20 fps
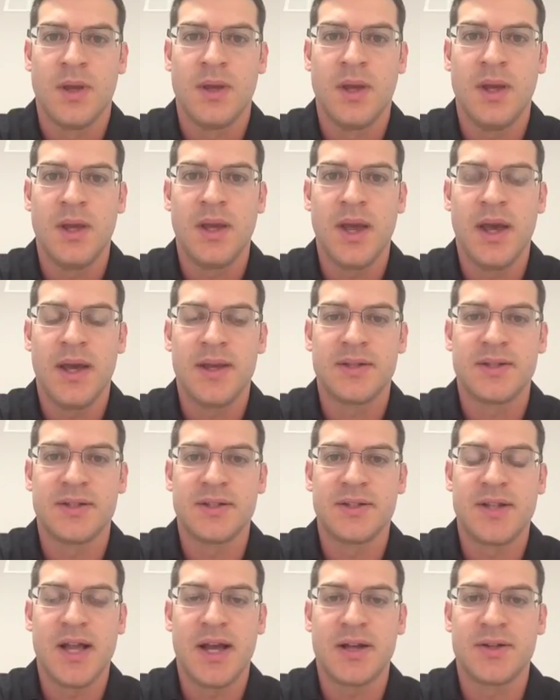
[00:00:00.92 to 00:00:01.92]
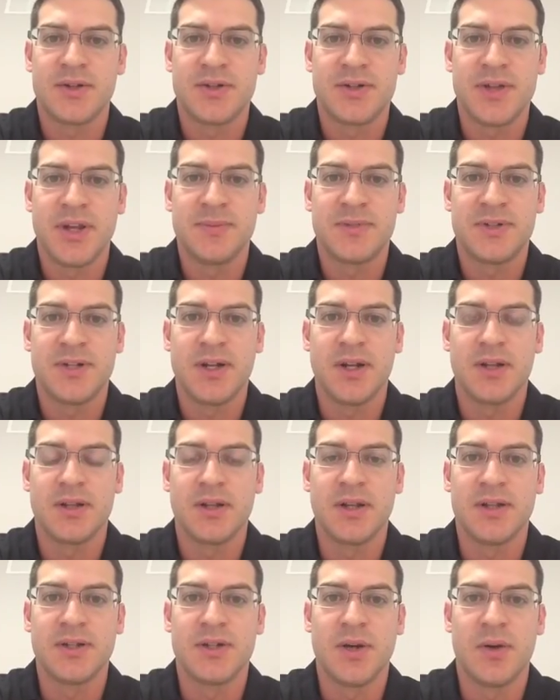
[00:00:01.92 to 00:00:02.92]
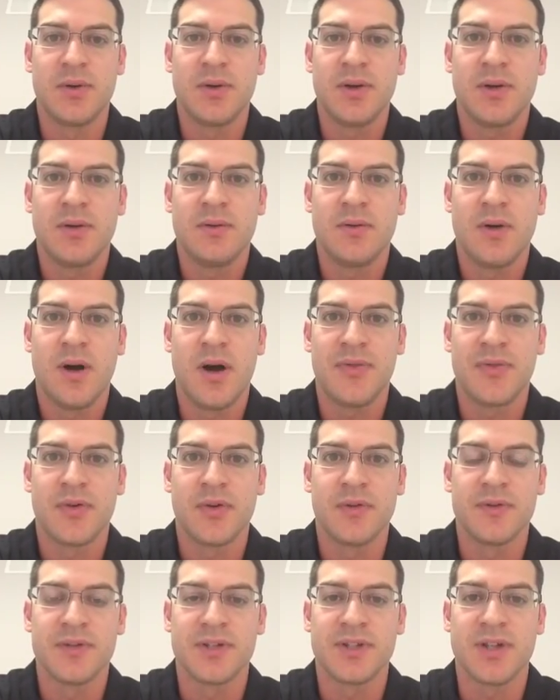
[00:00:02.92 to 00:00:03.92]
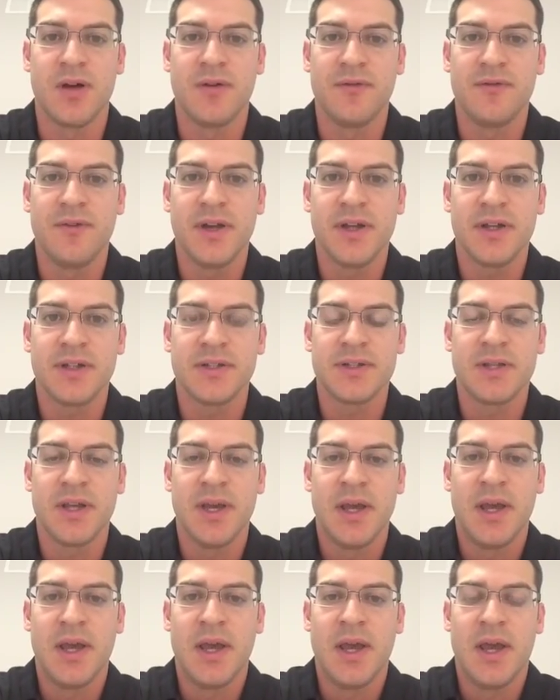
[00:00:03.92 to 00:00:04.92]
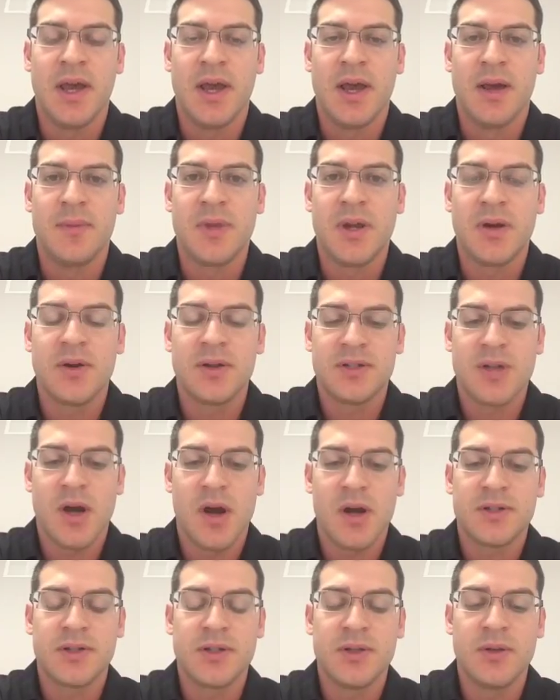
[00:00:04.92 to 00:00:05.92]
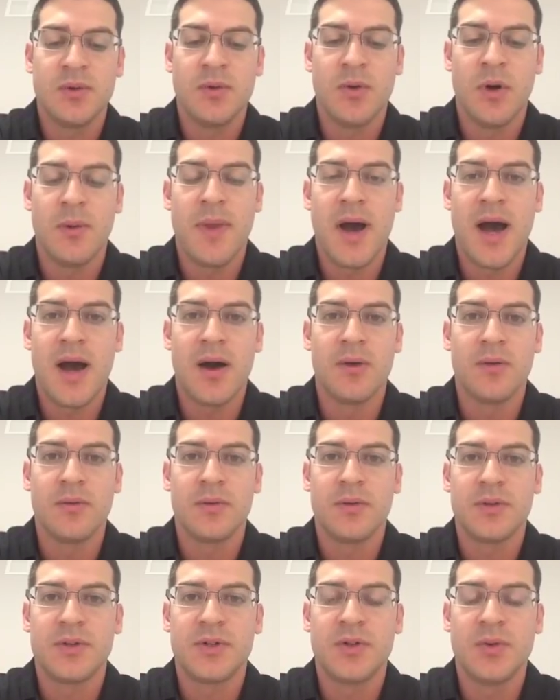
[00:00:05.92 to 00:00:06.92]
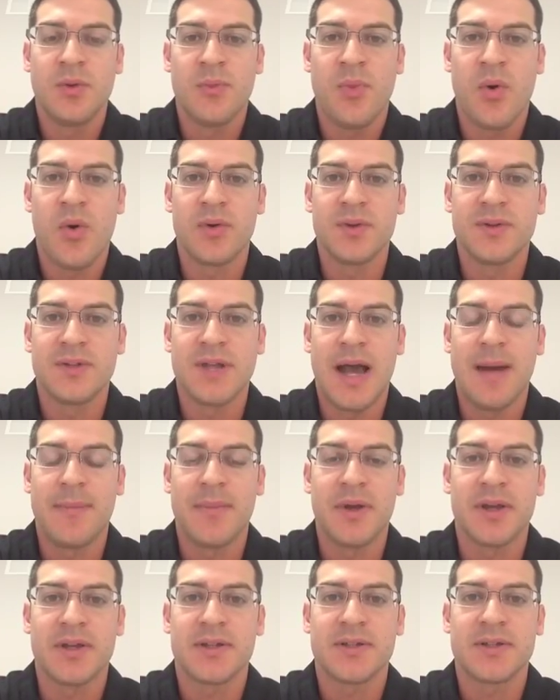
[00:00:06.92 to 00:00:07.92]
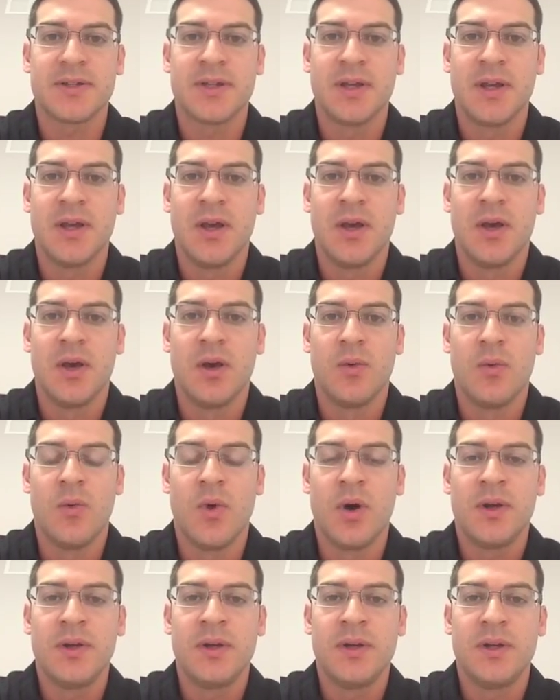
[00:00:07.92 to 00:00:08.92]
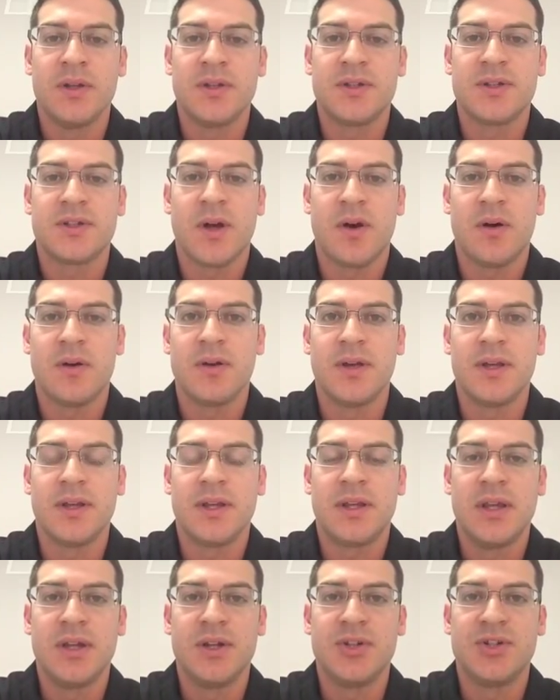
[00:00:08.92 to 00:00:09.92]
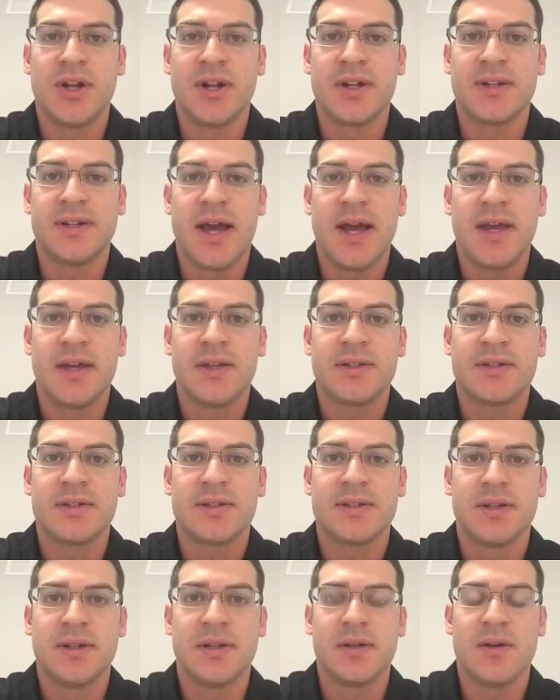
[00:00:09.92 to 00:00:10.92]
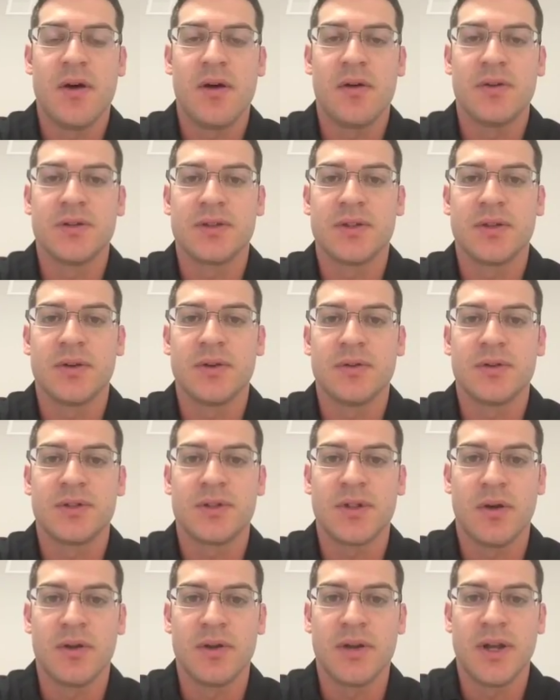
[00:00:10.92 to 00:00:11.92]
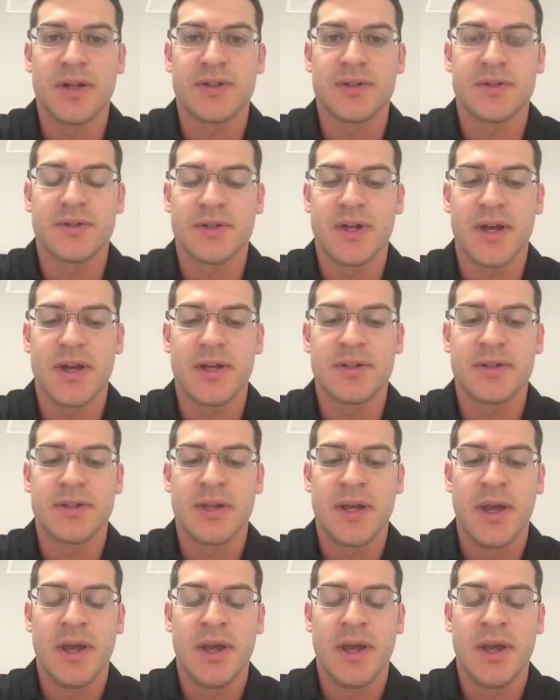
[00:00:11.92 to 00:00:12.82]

Hey guys, it's Dr. James DiNicolantonio, author of The Salt Fix. I'm here to talk to you about two important topics. One is salt and ketogenic diets, and also salt and exercise.